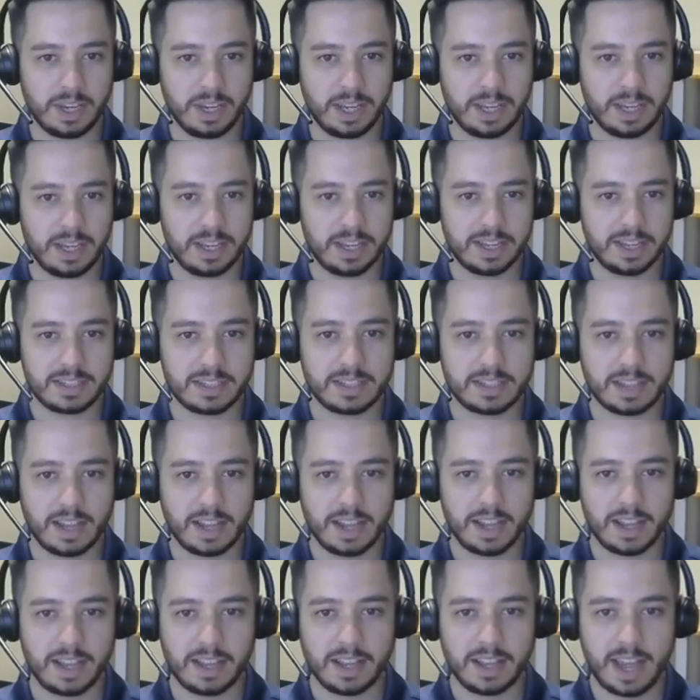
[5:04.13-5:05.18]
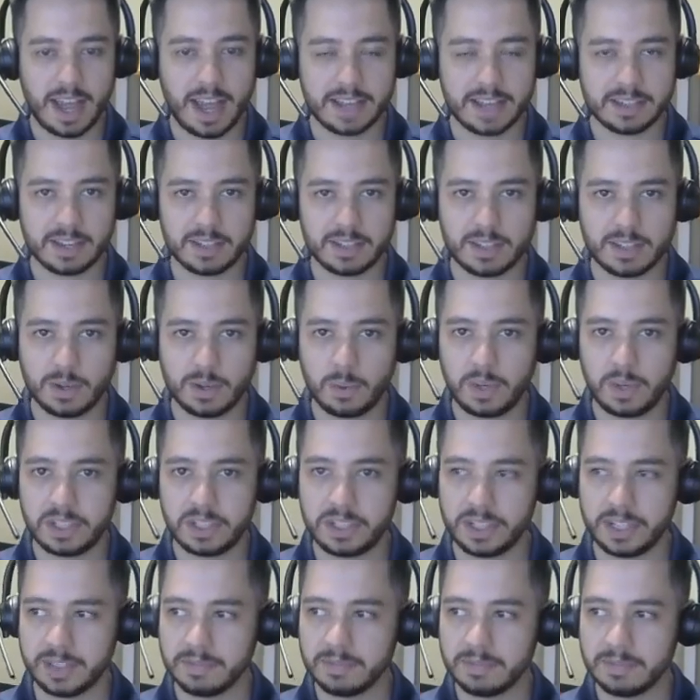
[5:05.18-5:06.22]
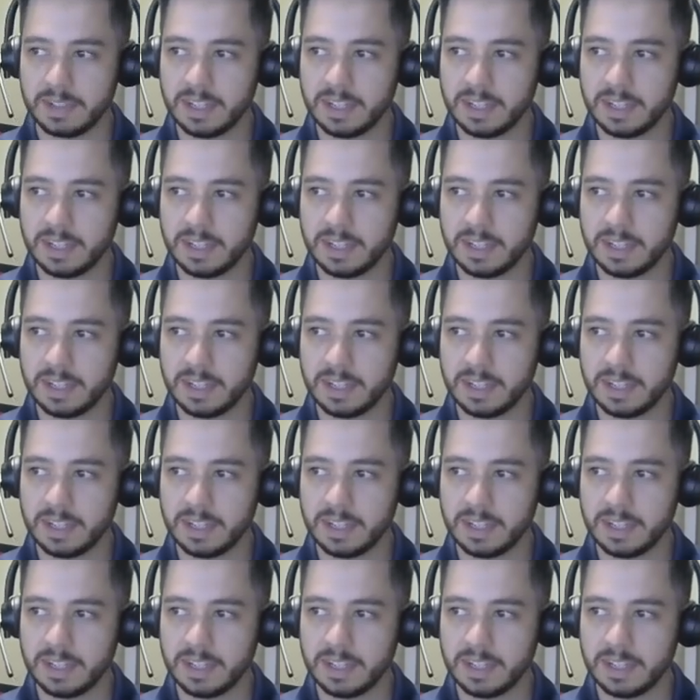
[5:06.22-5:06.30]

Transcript: is ask us a question.